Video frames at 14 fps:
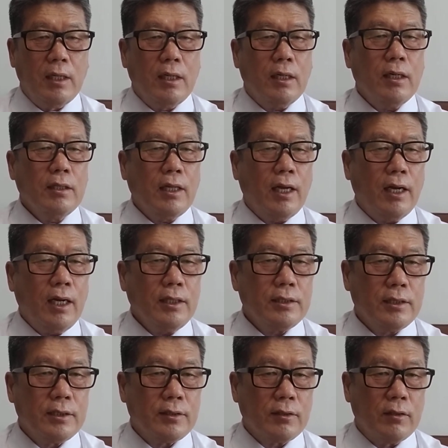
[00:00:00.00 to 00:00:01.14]
An
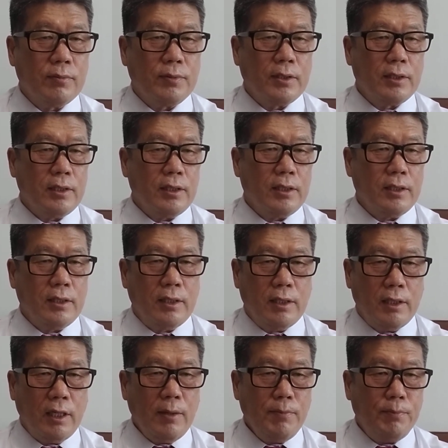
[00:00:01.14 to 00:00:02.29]
analysis of the
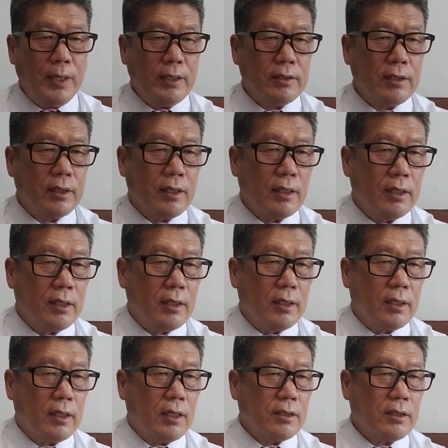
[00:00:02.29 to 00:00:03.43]
impact
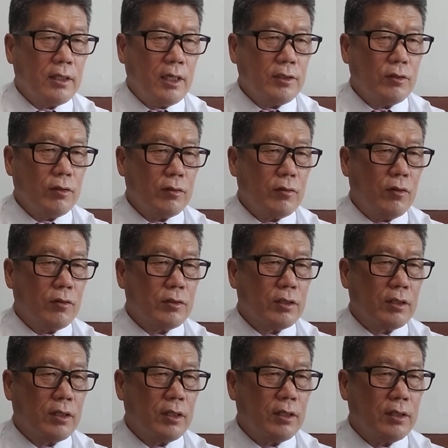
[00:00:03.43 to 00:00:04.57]
construction cost,
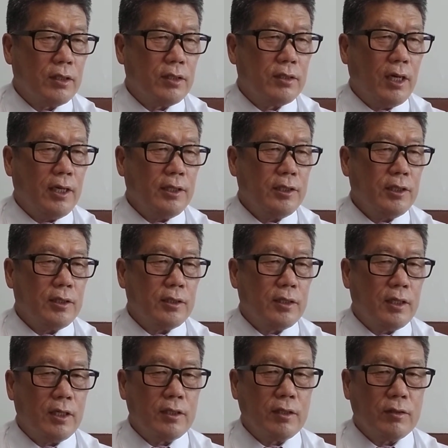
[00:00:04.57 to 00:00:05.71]
design
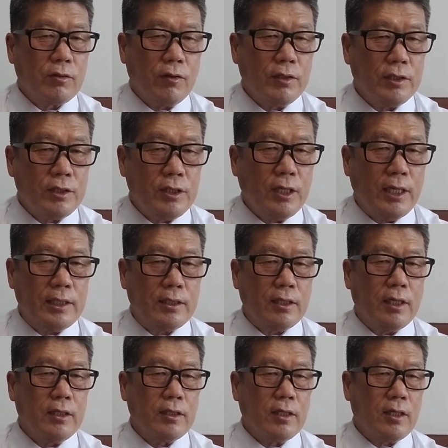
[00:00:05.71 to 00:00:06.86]
and the drawing change
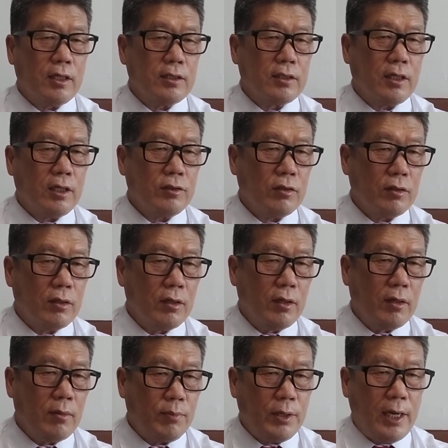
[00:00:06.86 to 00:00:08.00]
and the construction
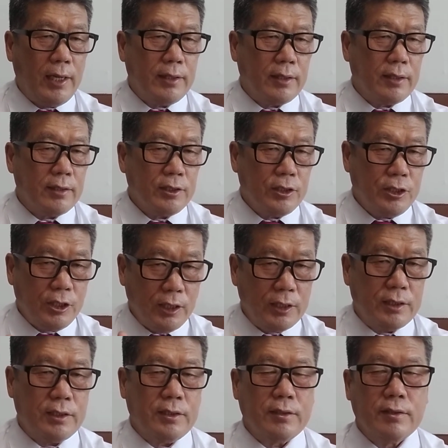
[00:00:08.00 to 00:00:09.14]
plan change.
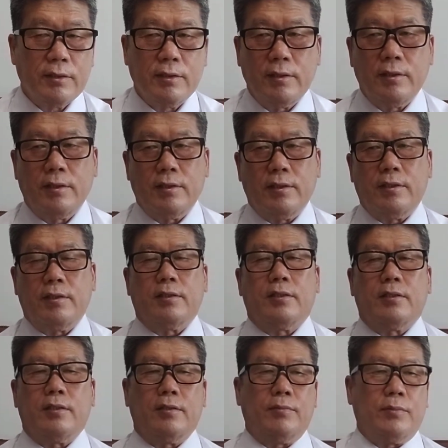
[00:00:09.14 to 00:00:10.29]

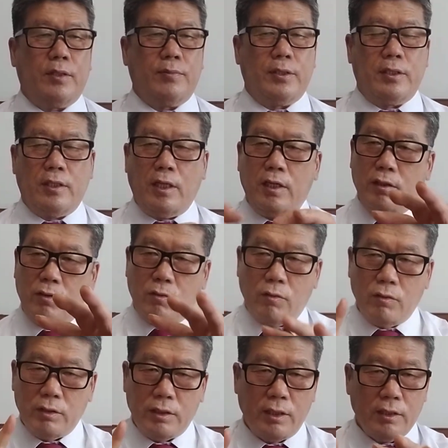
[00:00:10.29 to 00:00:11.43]
Maybe design and
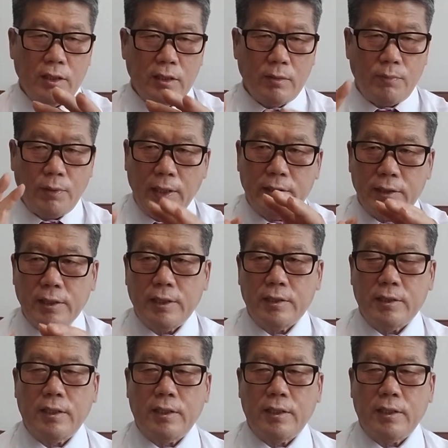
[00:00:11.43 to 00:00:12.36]
drawing change and the plan change.